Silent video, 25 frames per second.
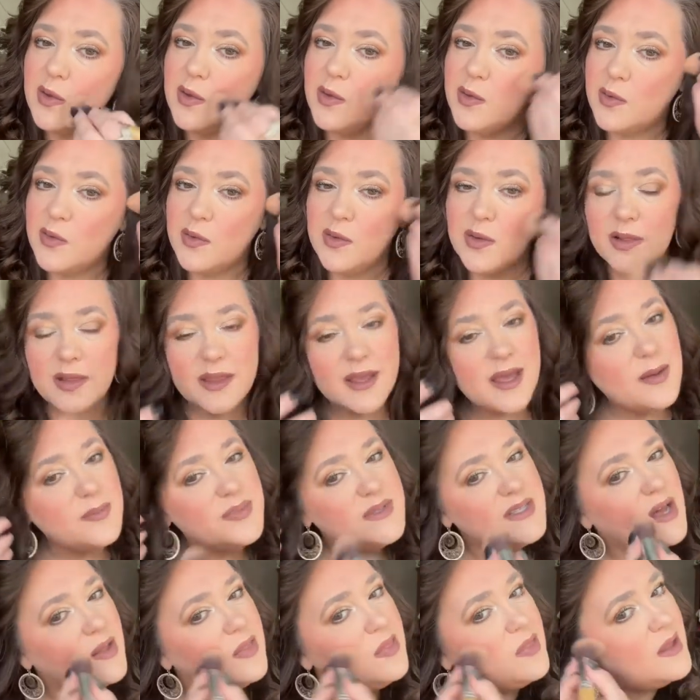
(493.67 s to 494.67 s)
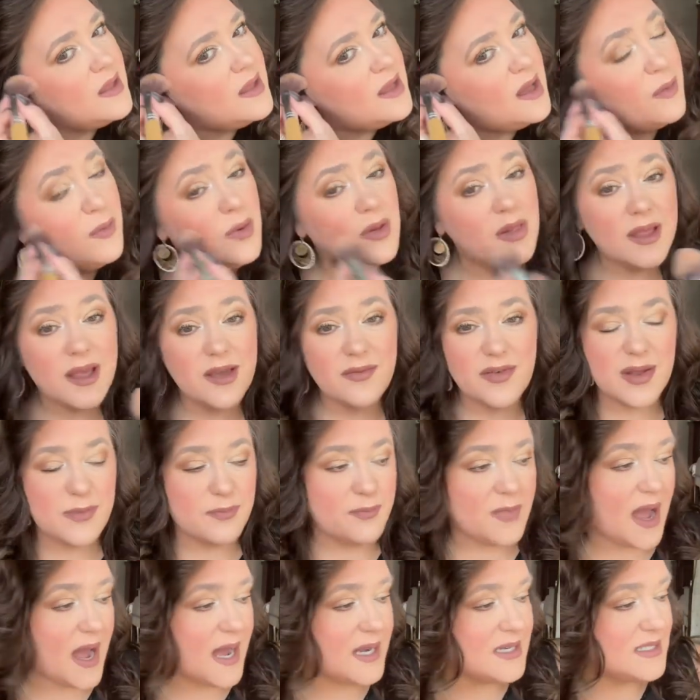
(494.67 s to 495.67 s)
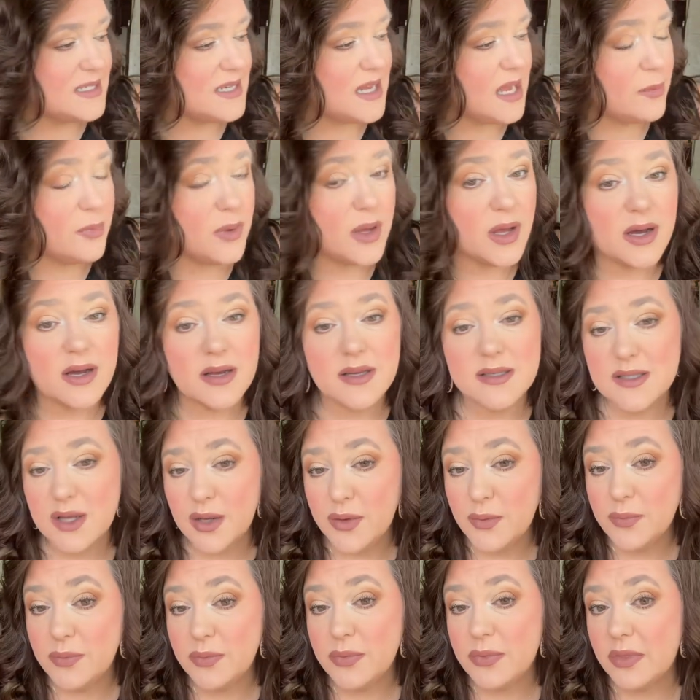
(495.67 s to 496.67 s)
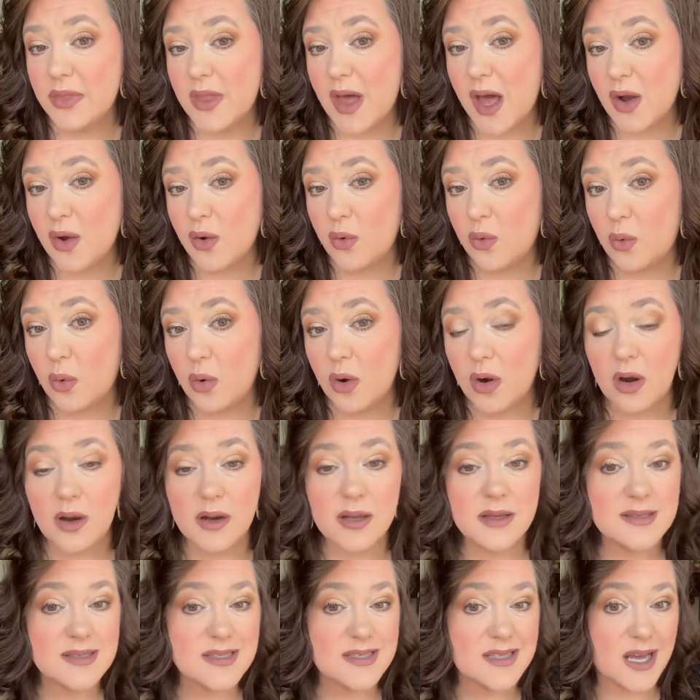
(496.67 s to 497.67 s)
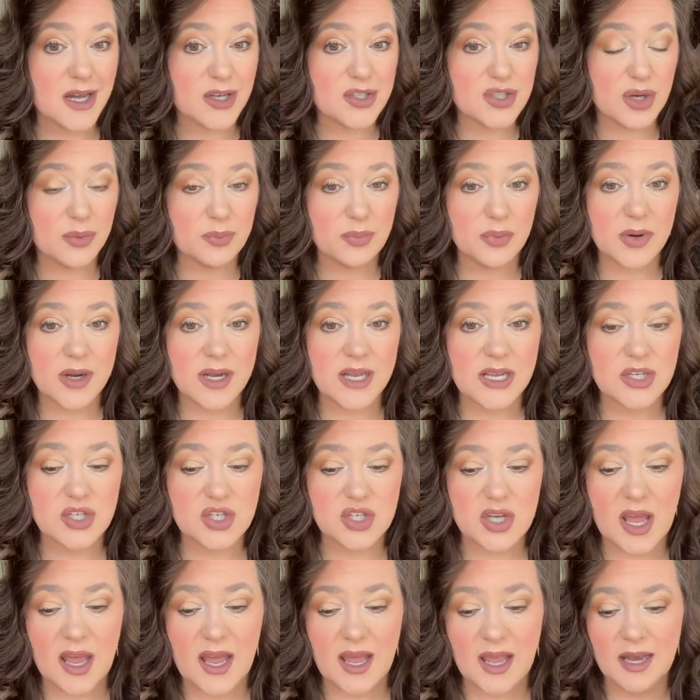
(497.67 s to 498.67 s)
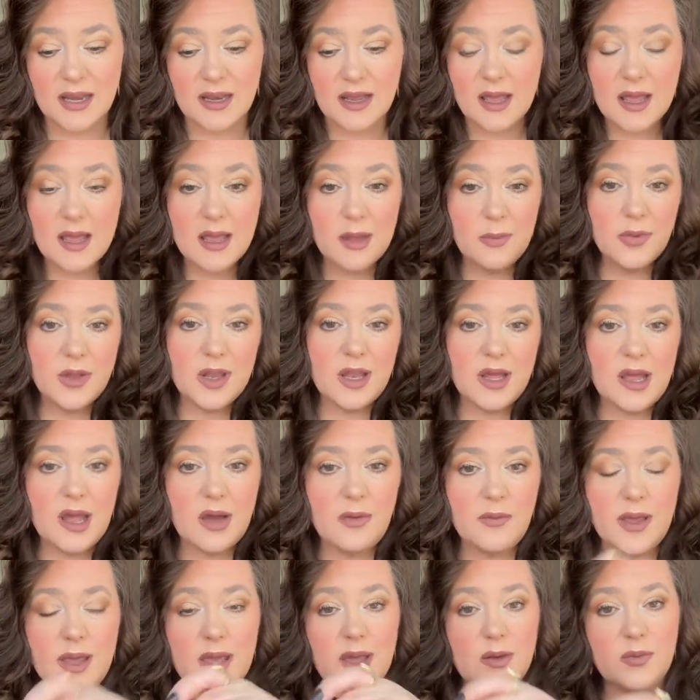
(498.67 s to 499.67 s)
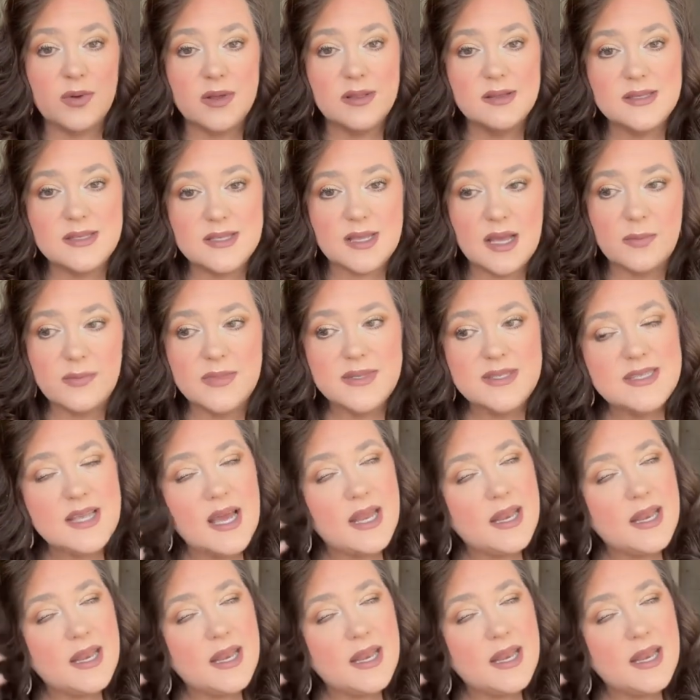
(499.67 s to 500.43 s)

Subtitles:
lips, I think I will leave it matte today because that Cool Girl is such a pretty shade. I'm going to go in with some setting